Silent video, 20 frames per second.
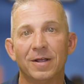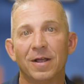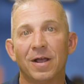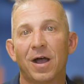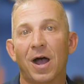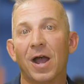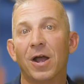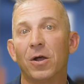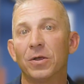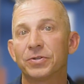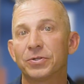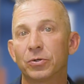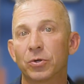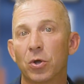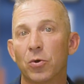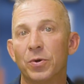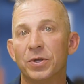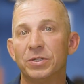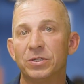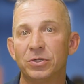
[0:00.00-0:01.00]
I also
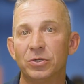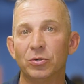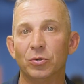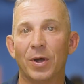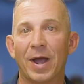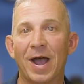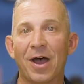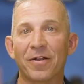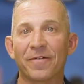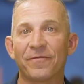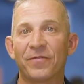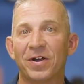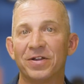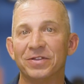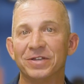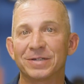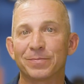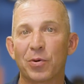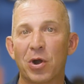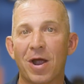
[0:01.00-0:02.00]
go into how to find
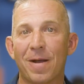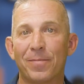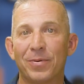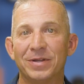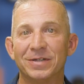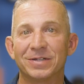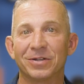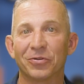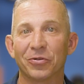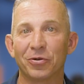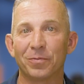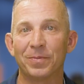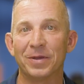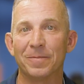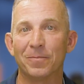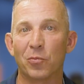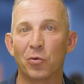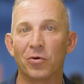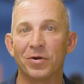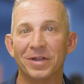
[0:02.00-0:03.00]
these properties a little
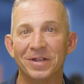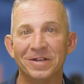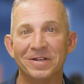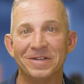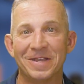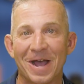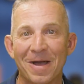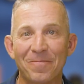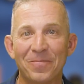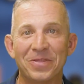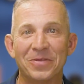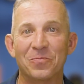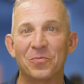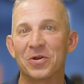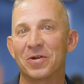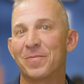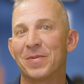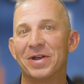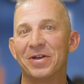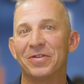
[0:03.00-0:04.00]
bit more in depth in
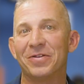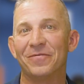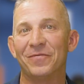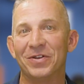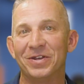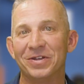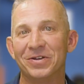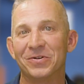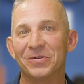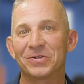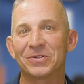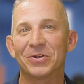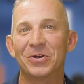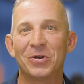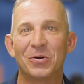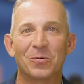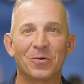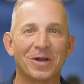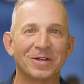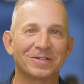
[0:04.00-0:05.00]
one of my other videos,
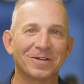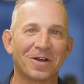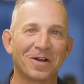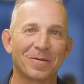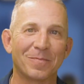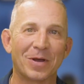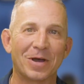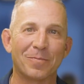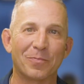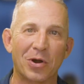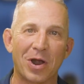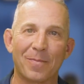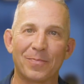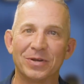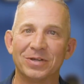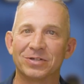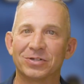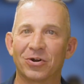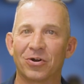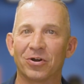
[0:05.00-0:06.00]
where I talk about
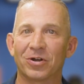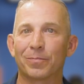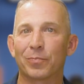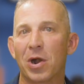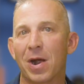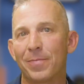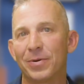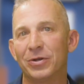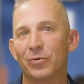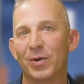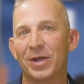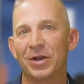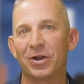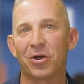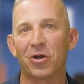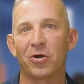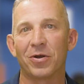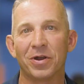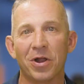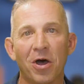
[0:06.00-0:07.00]
Property Shark, Property
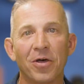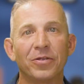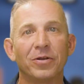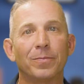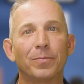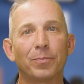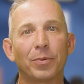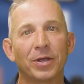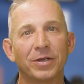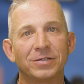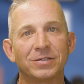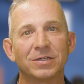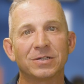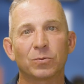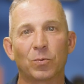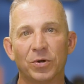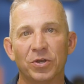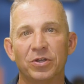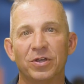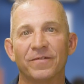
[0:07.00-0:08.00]
Radar, and other
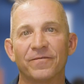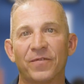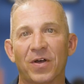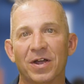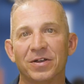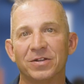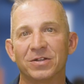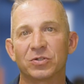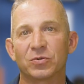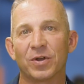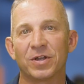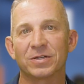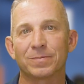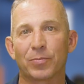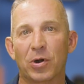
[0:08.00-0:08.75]
places where you can find distressed